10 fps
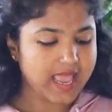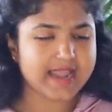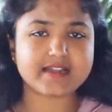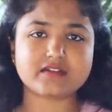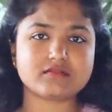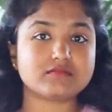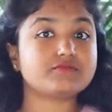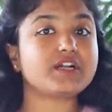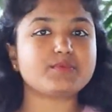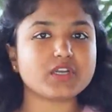And
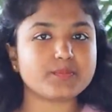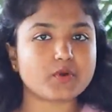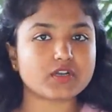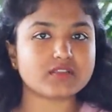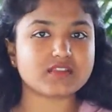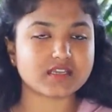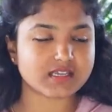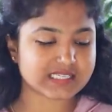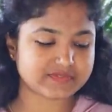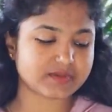one more important
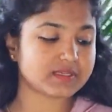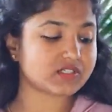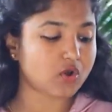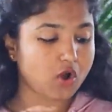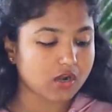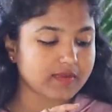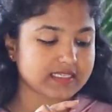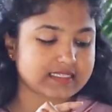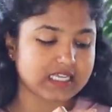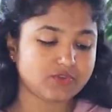thing is we must
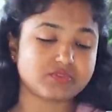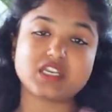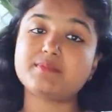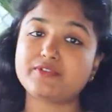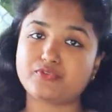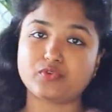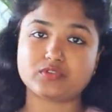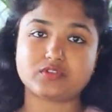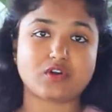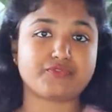always leave 3/4